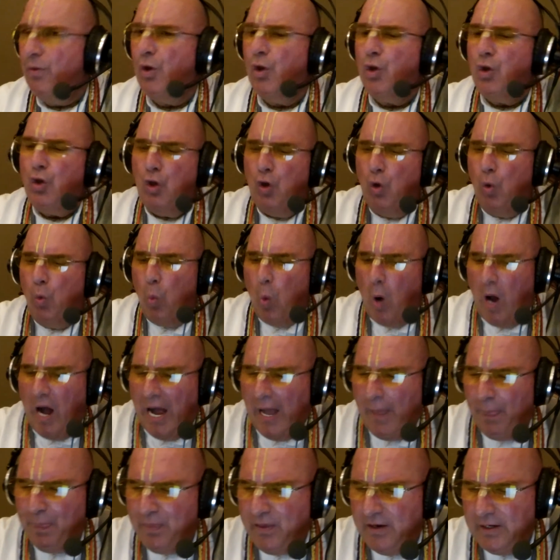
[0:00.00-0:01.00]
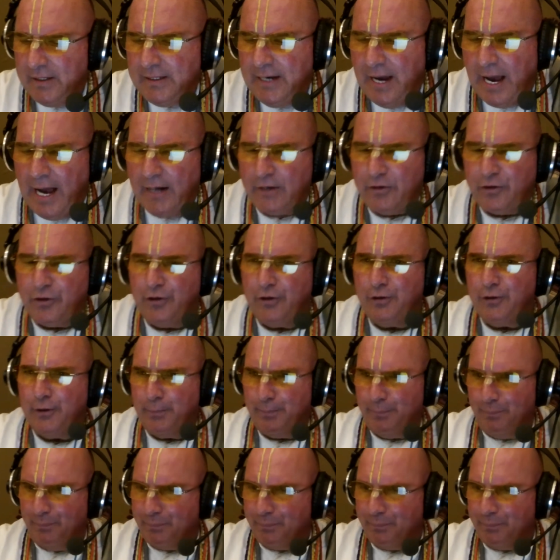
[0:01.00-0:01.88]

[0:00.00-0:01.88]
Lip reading: You want the doctor